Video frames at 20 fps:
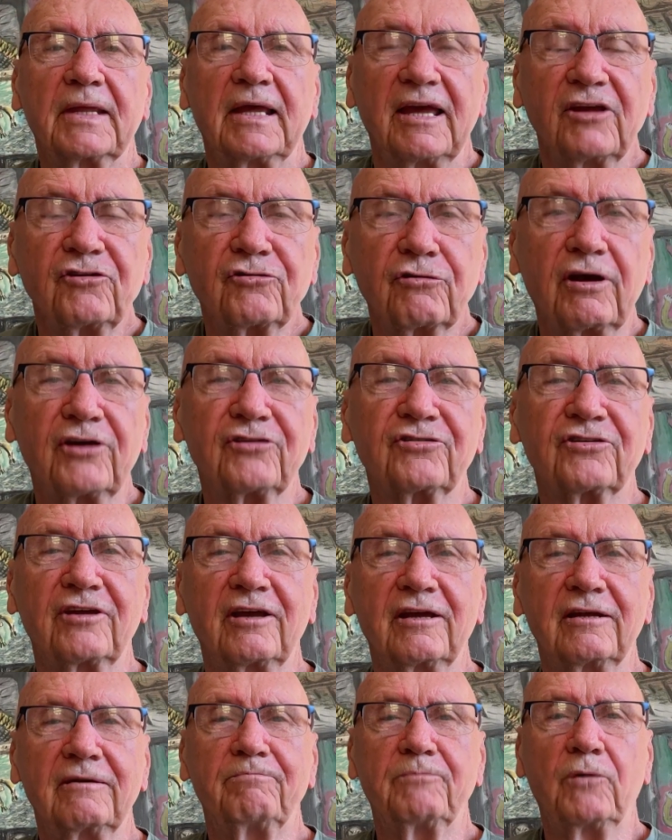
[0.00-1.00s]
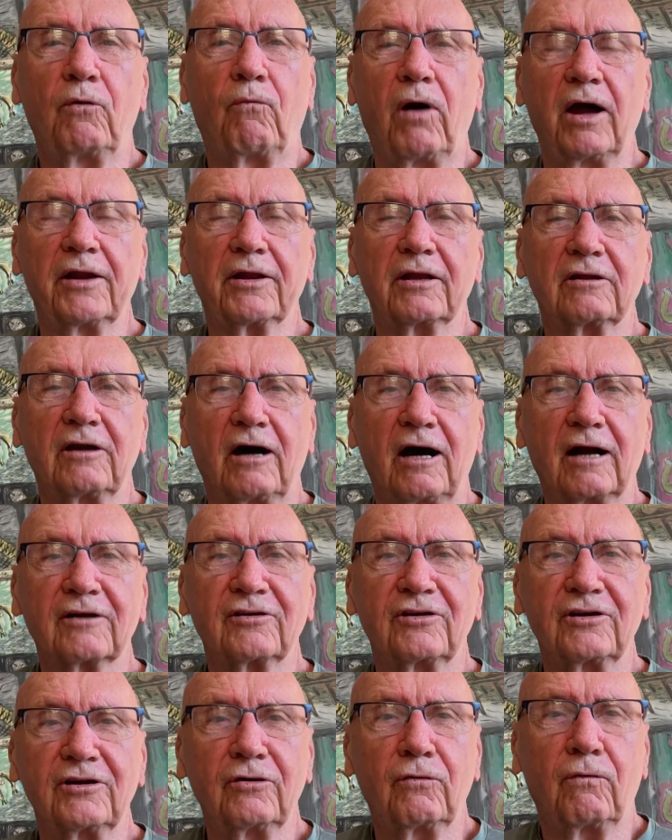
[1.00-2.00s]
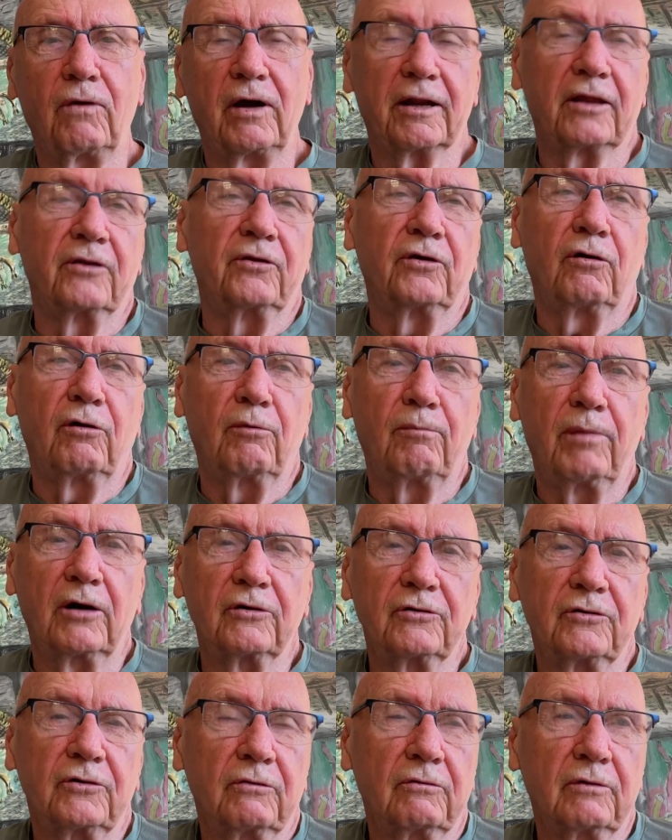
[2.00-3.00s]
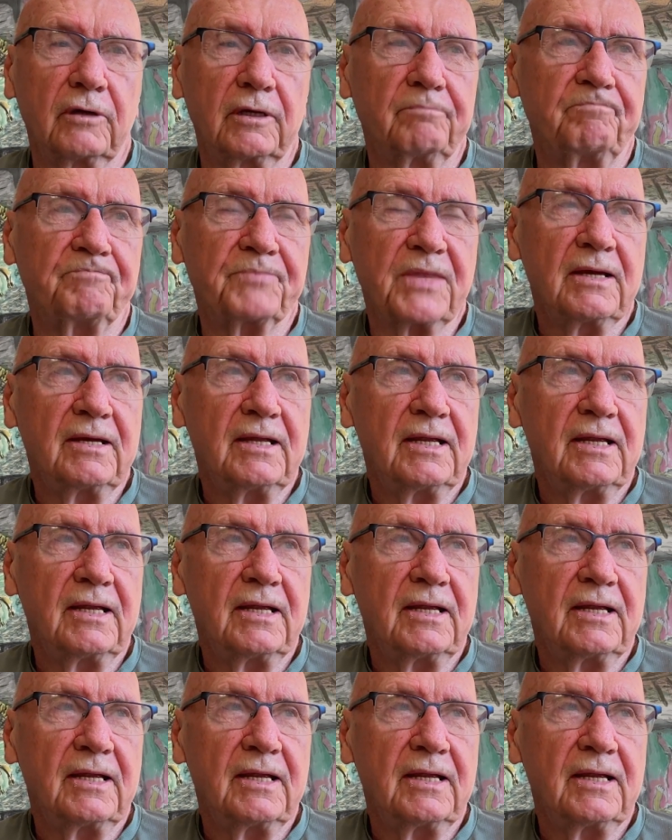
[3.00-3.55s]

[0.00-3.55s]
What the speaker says: interested, want to talk to you, want to know about you, and